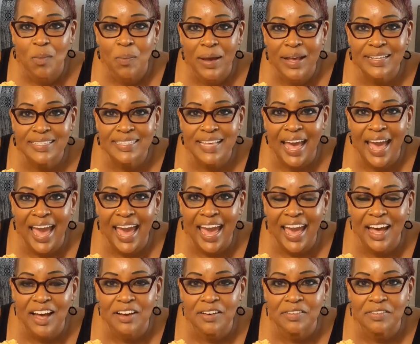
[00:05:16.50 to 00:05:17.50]
always
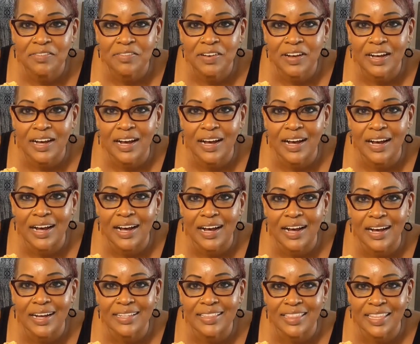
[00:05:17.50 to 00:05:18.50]
have
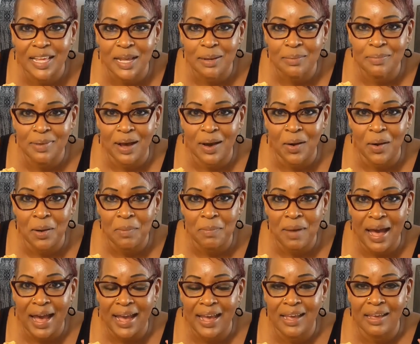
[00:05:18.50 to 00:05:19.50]
them on
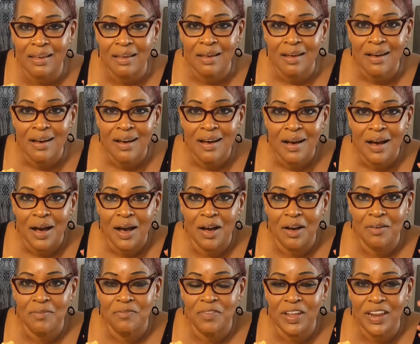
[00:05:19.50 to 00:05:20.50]
my
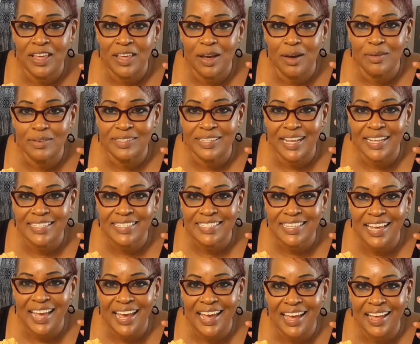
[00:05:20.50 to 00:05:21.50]
videos that
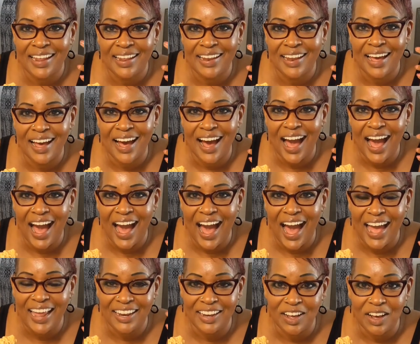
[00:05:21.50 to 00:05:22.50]
saying,
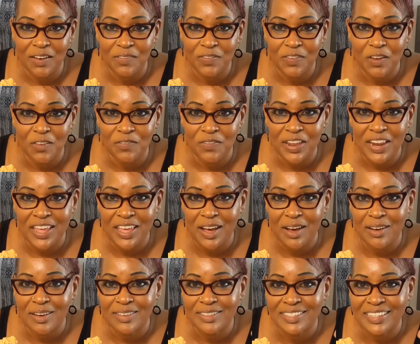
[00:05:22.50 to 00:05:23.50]
I love your
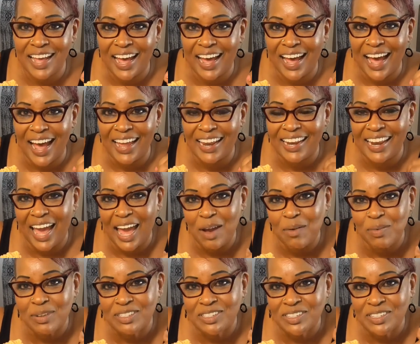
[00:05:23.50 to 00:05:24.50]
videos. I
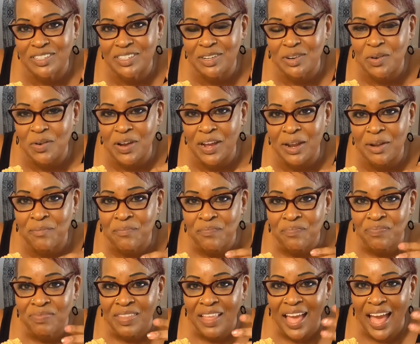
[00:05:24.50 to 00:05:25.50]
like what you're
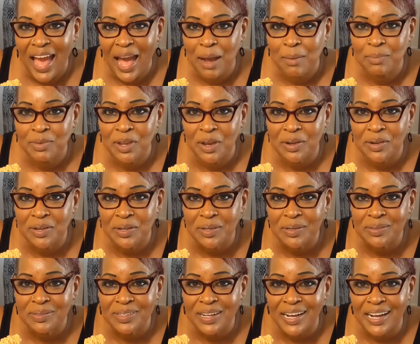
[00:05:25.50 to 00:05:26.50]
doing. I'm
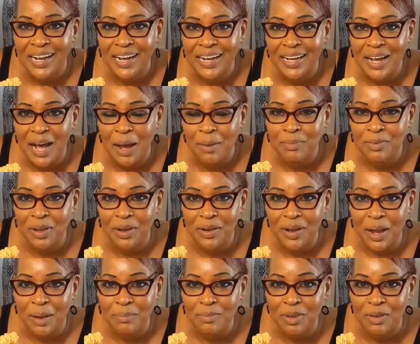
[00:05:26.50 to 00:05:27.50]

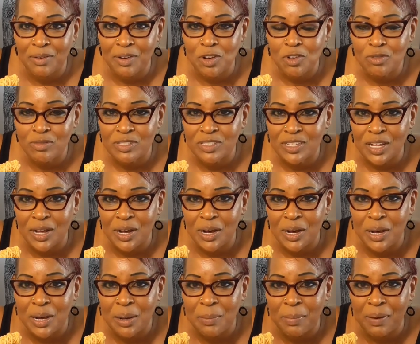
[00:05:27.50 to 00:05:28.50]
your new
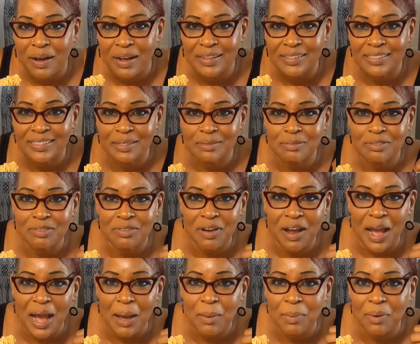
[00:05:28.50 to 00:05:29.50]
sub or
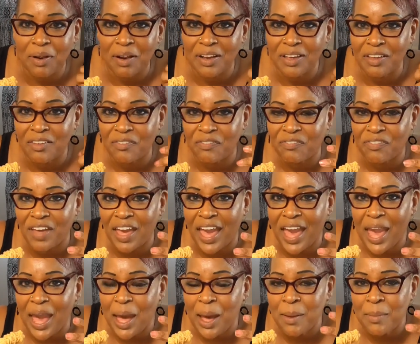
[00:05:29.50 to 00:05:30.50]
subscriber or your
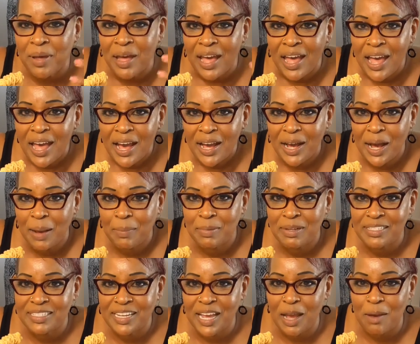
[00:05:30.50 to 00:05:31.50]
fam. Come
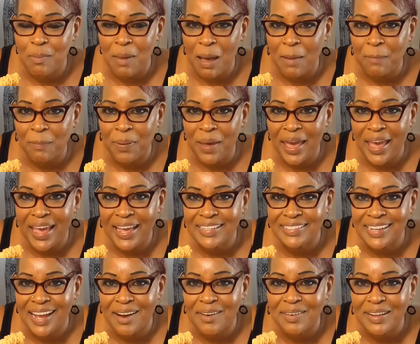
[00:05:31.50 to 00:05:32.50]
and check my
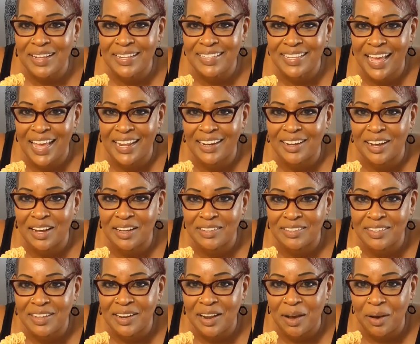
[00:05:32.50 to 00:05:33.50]
page out
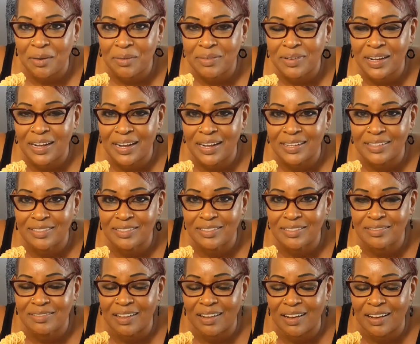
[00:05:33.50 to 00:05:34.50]
and
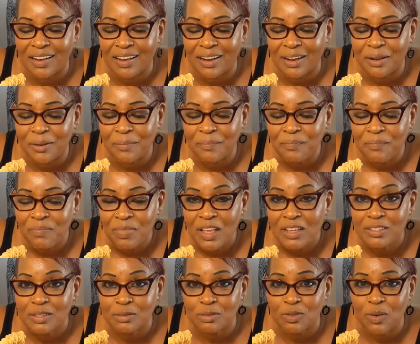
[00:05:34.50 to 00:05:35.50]

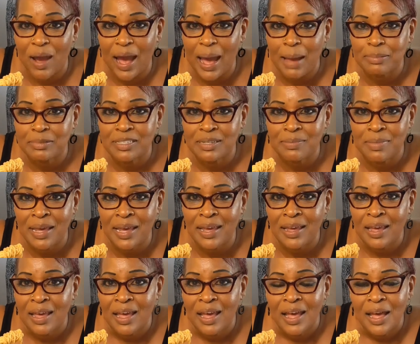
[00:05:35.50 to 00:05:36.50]
subscribe to
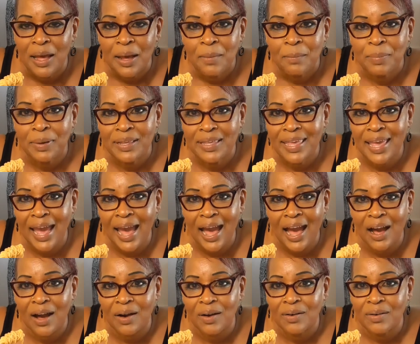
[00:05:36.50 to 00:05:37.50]
me. But
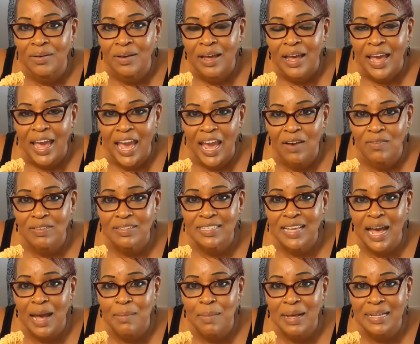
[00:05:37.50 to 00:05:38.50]
y'all, every
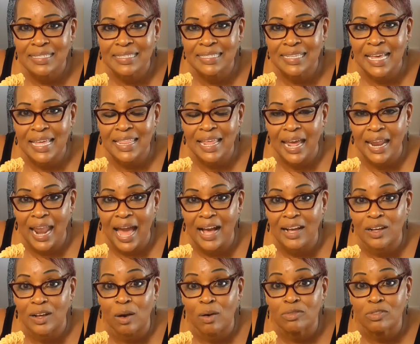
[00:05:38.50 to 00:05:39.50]
time I see that,
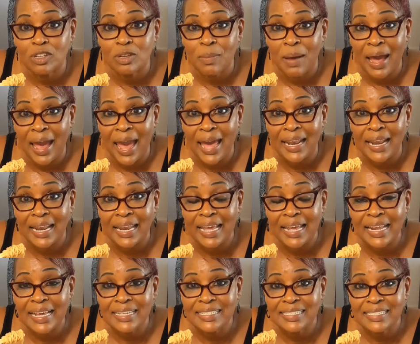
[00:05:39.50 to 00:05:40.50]
I go to my
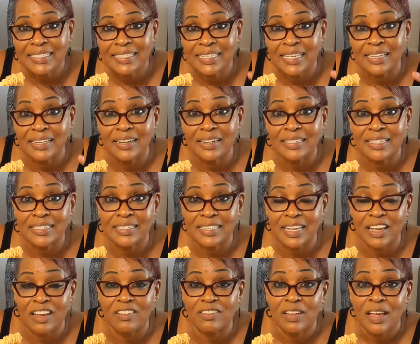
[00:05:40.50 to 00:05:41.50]
analytics to look to
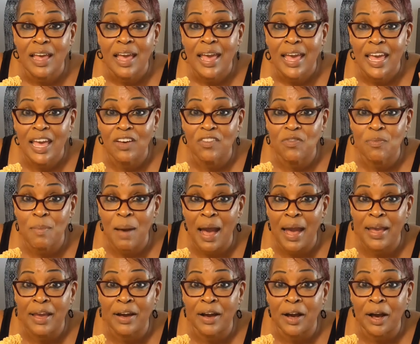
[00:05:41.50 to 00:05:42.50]
see if
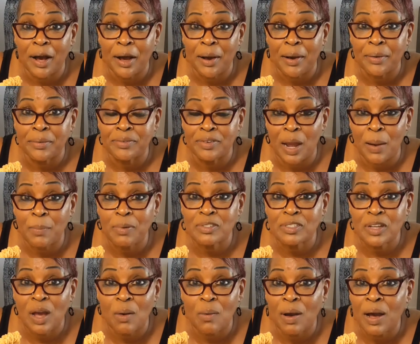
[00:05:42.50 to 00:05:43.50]
my
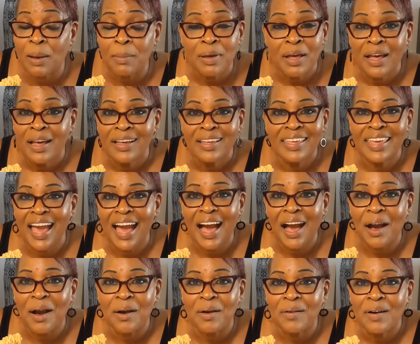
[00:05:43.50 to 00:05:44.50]
numbers go up.
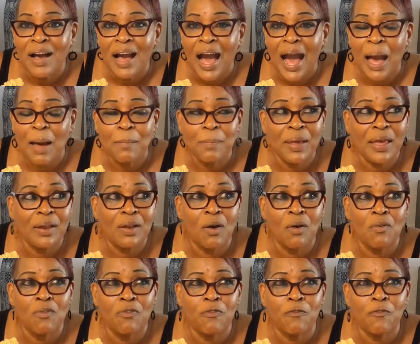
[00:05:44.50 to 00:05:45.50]
Y'all, I've been
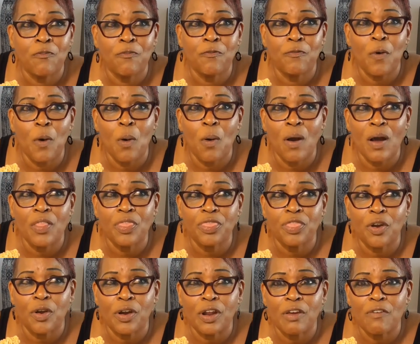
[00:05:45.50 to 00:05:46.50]
on
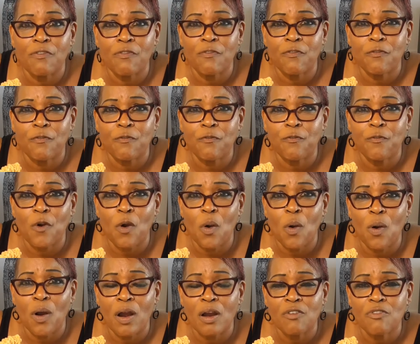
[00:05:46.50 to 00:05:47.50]

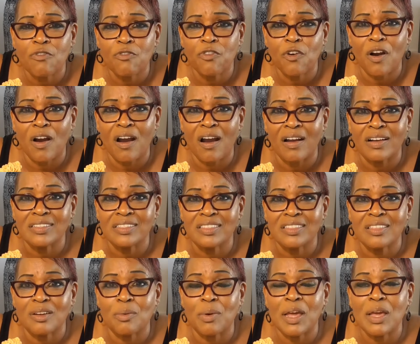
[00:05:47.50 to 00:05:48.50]
434
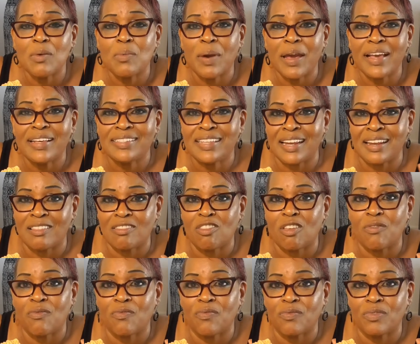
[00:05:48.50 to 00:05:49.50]
for 3 weeks
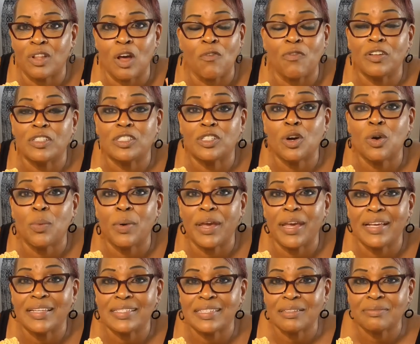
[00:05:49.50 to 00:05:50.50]
for 2
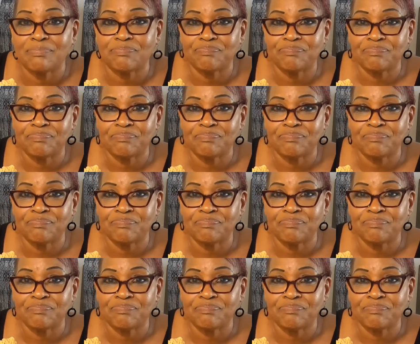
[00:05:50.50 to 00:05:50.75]
weeks.